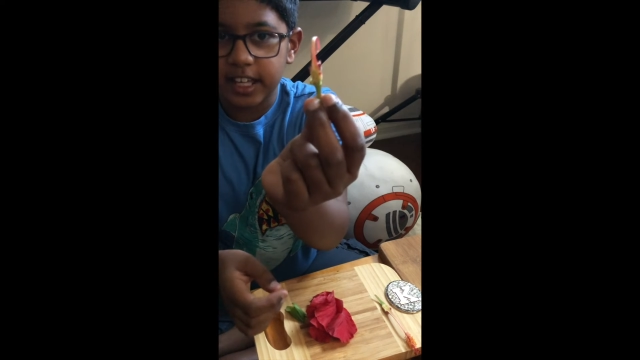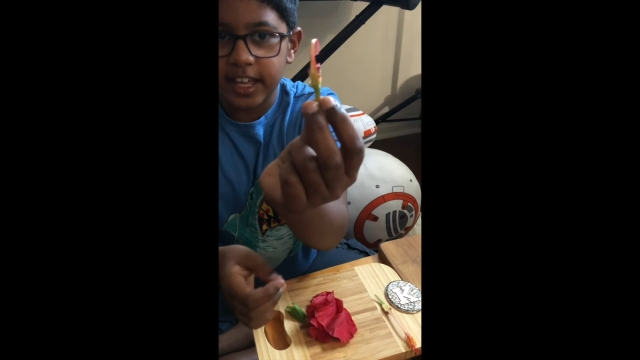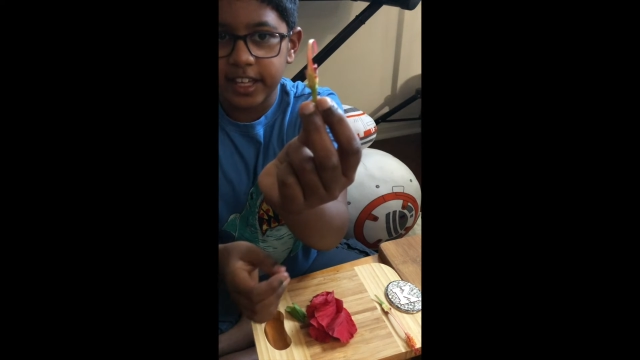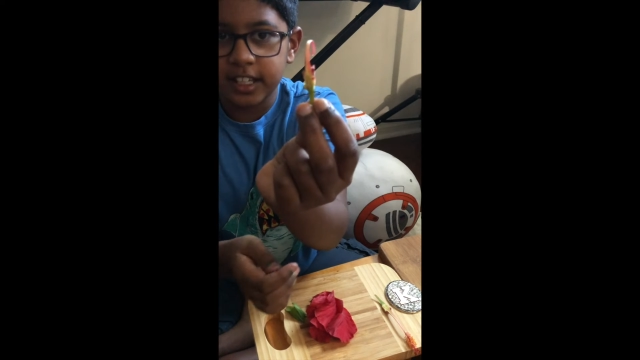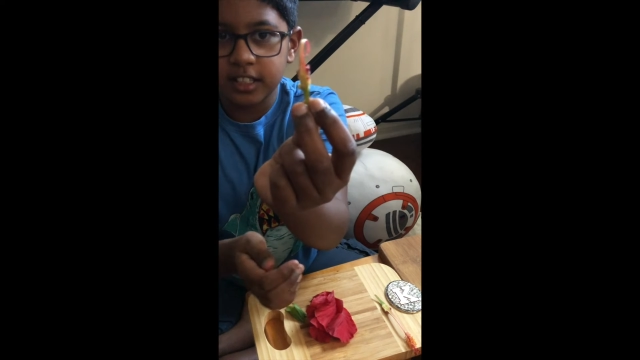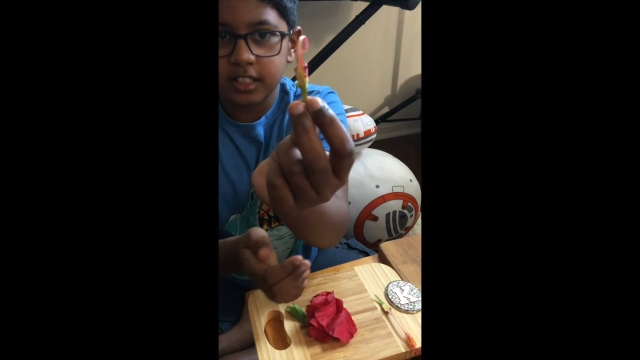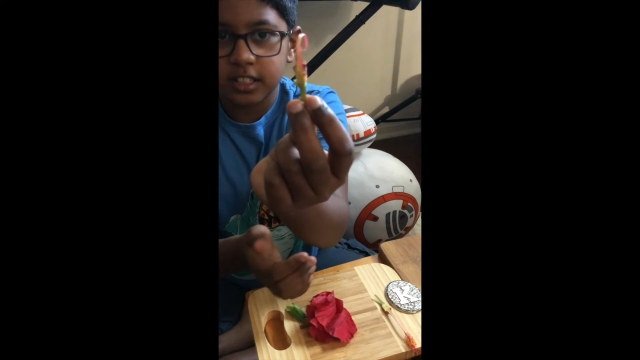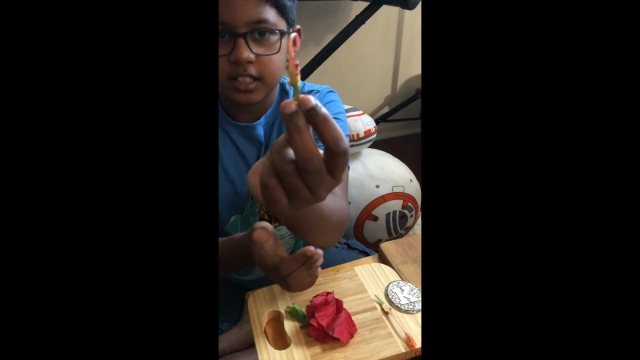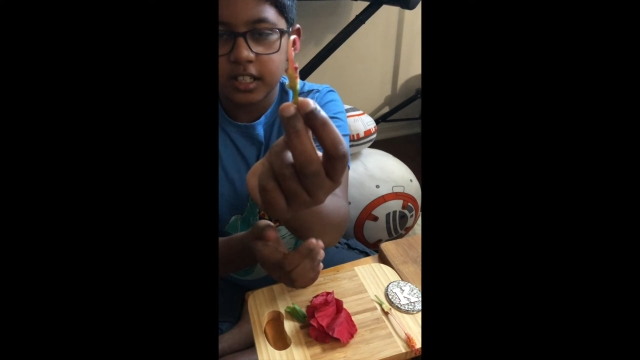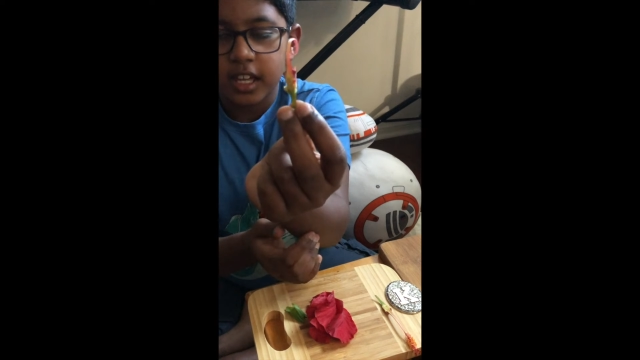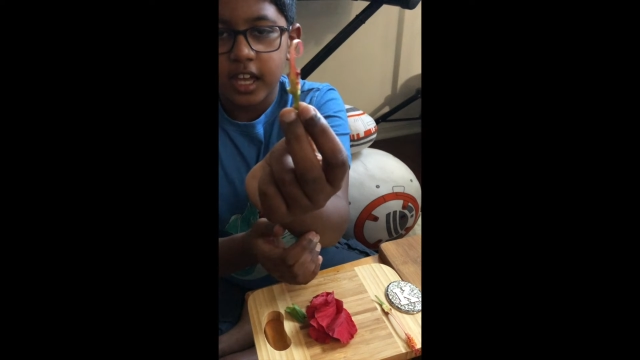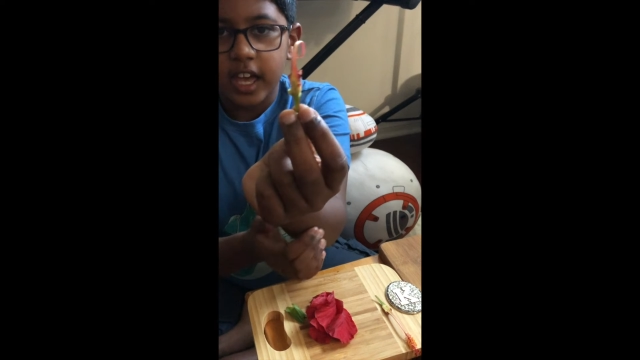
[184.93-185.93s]

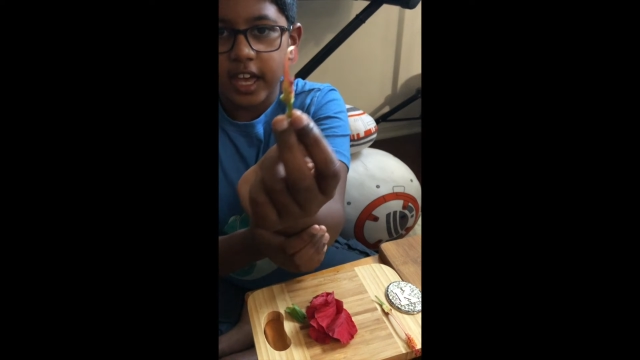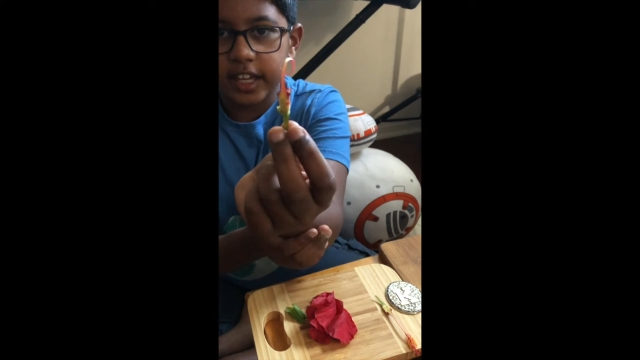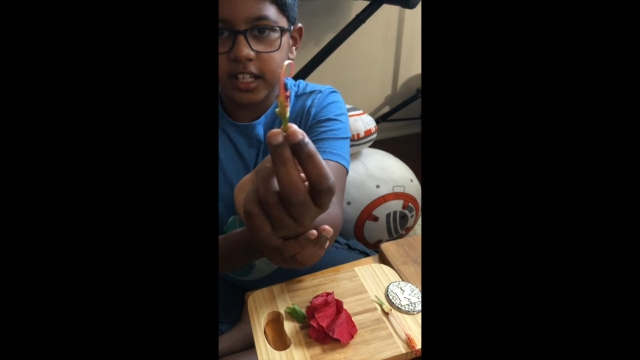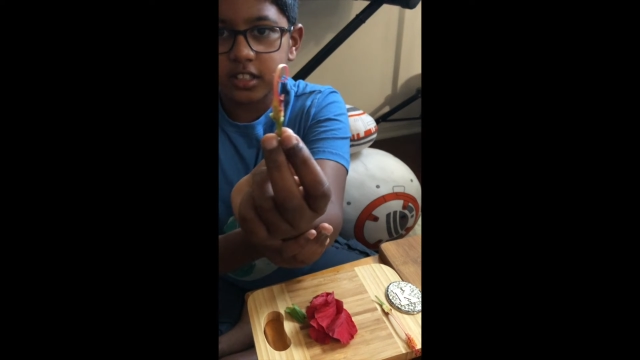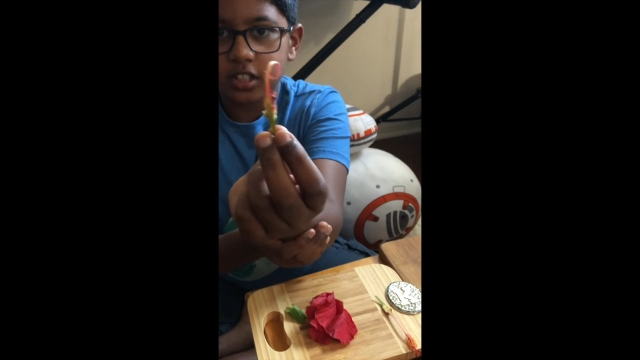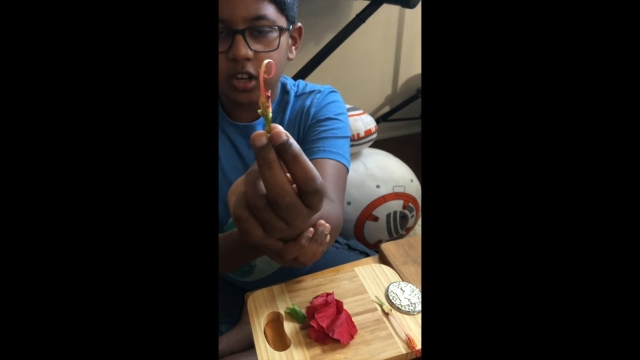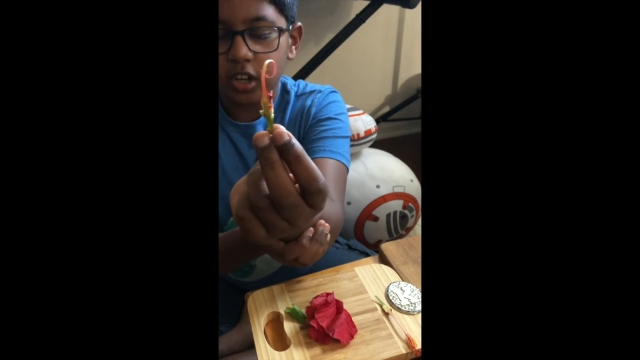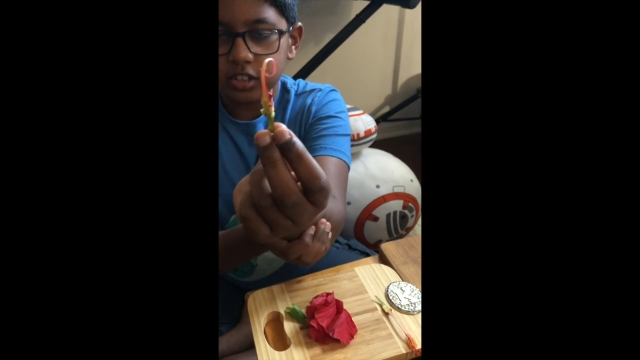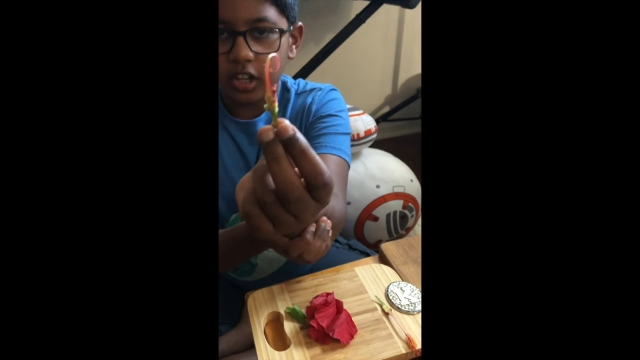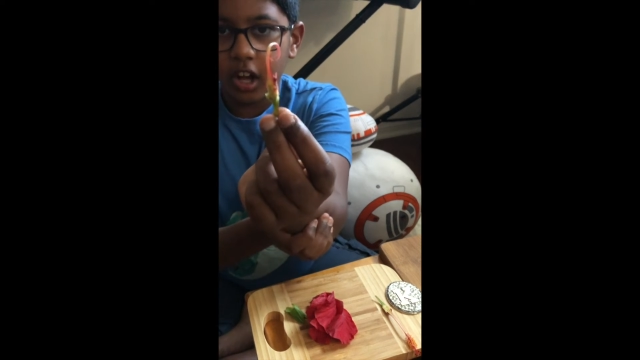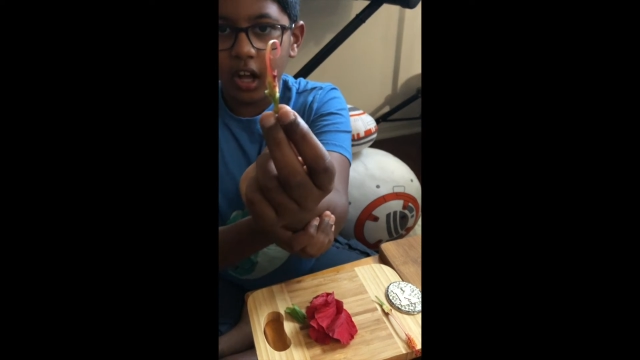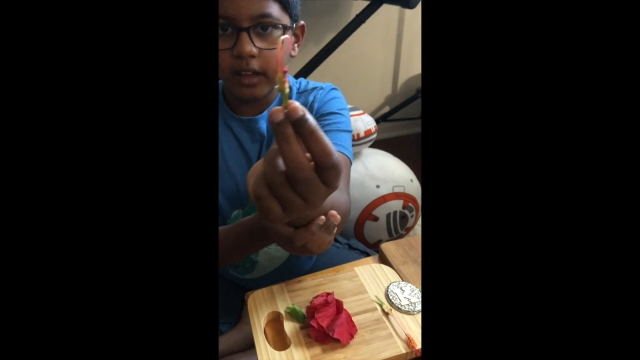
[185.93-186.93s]
eggs called
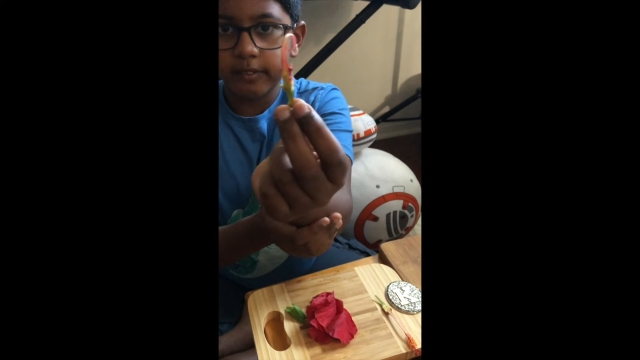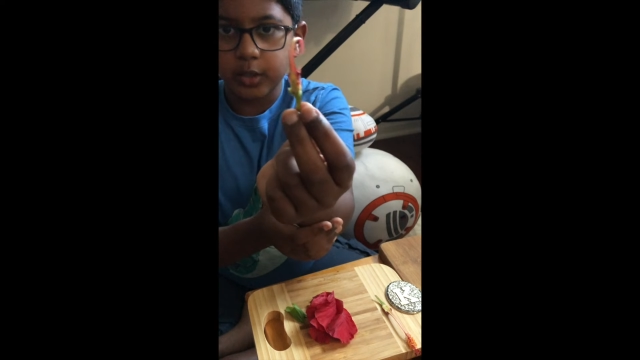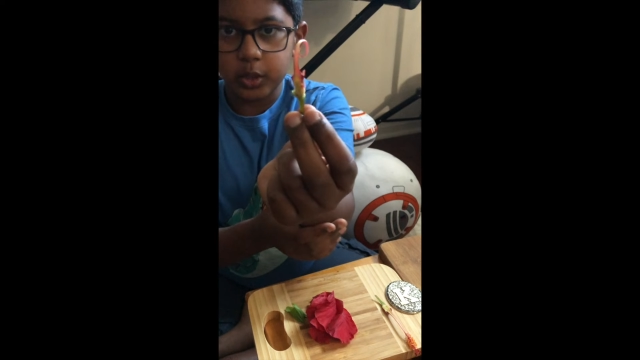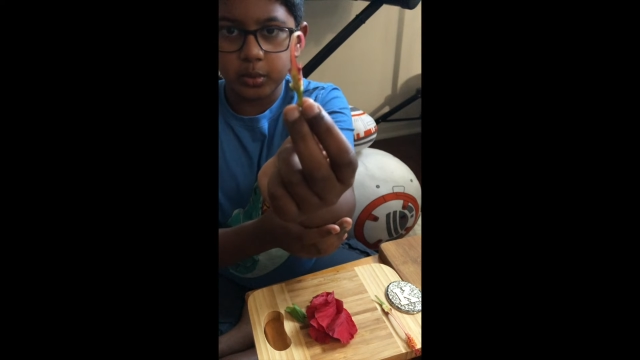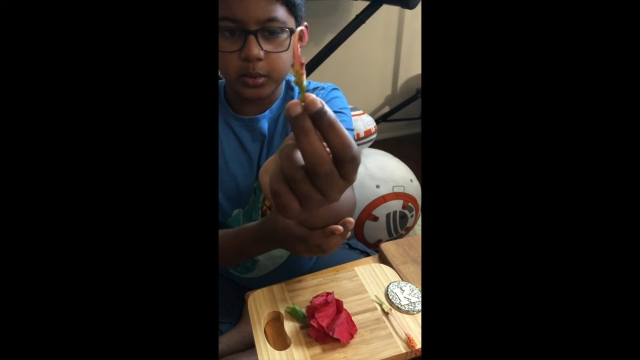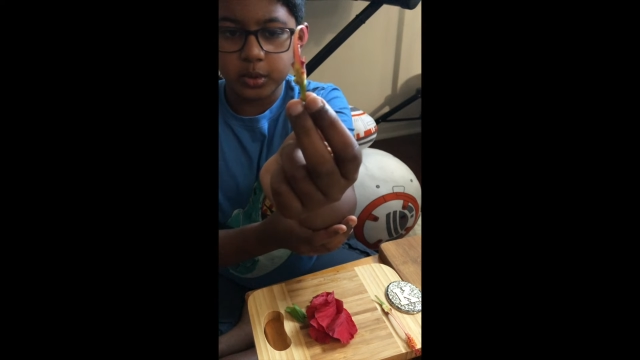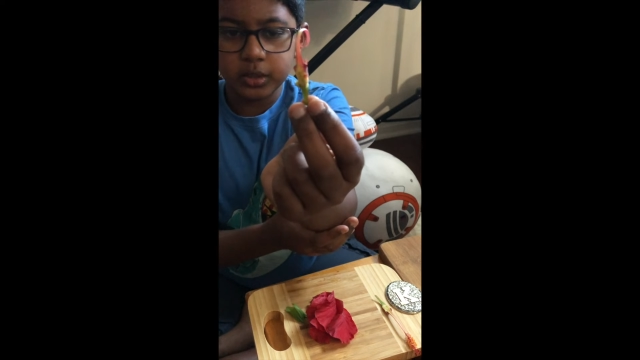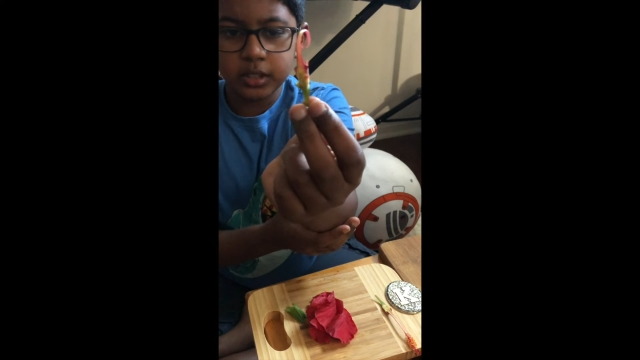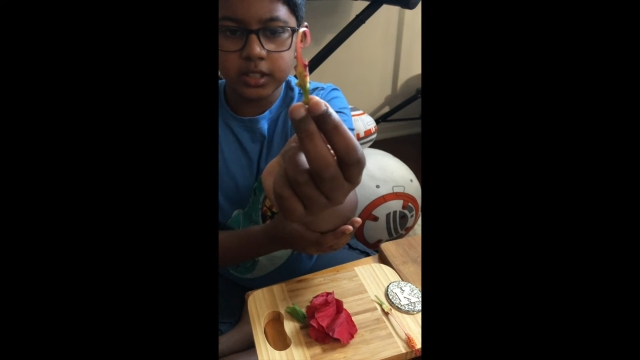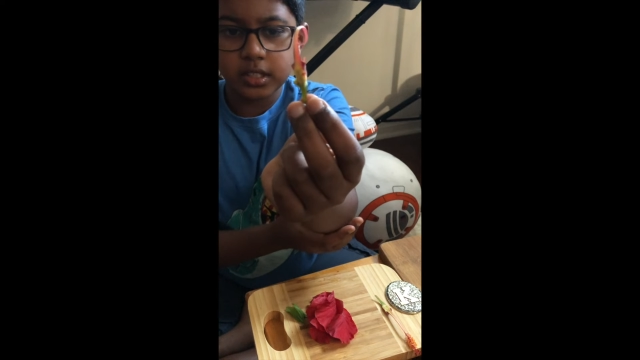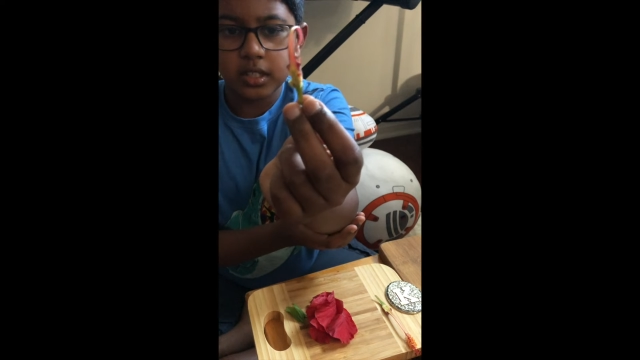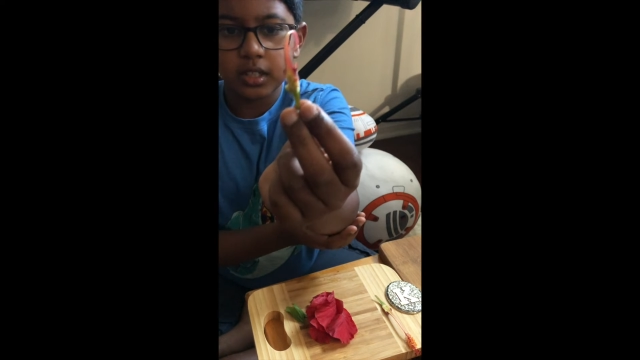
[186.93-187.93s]

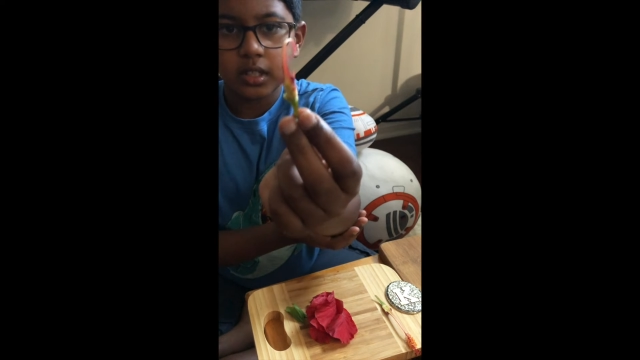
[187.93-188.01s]
ovules.